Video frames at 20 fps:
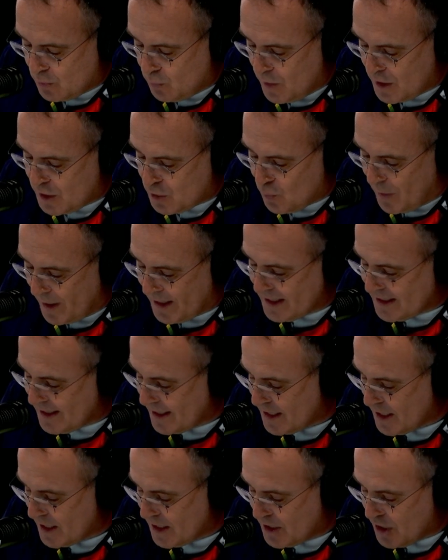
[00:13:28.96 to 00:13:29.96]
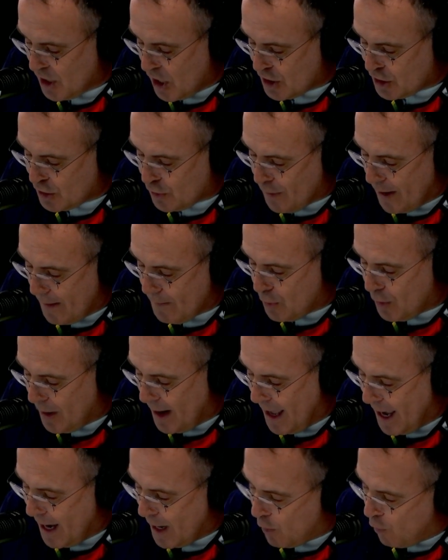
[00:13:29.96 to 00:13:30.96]
Which one is a dessert, creme
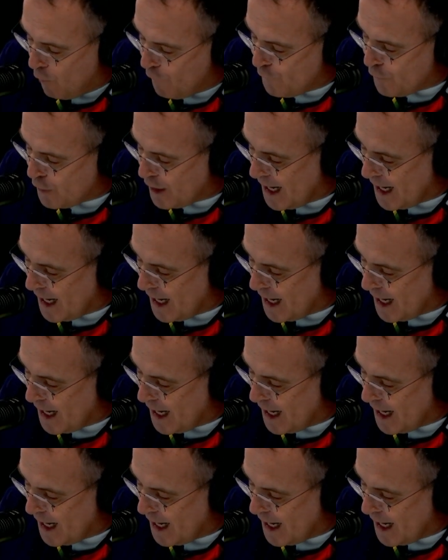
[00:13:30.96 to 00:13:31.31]
brulee or focaccia?